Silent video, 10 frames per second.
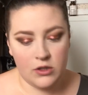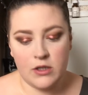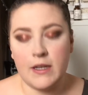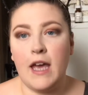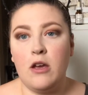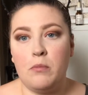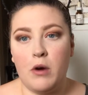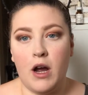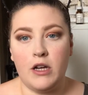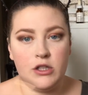just get your
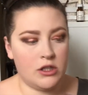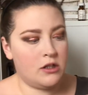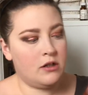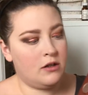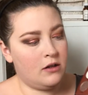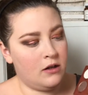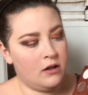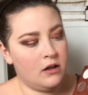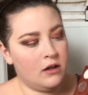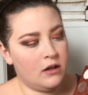brush,
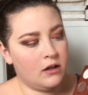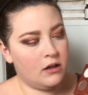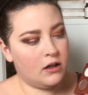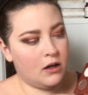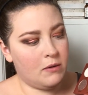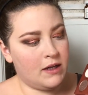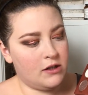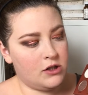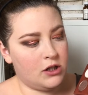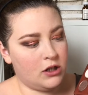go
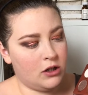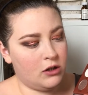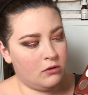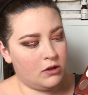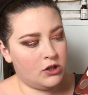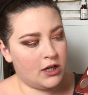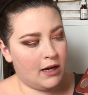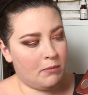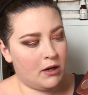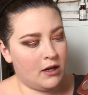into
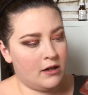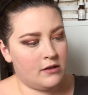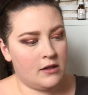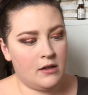Jaybird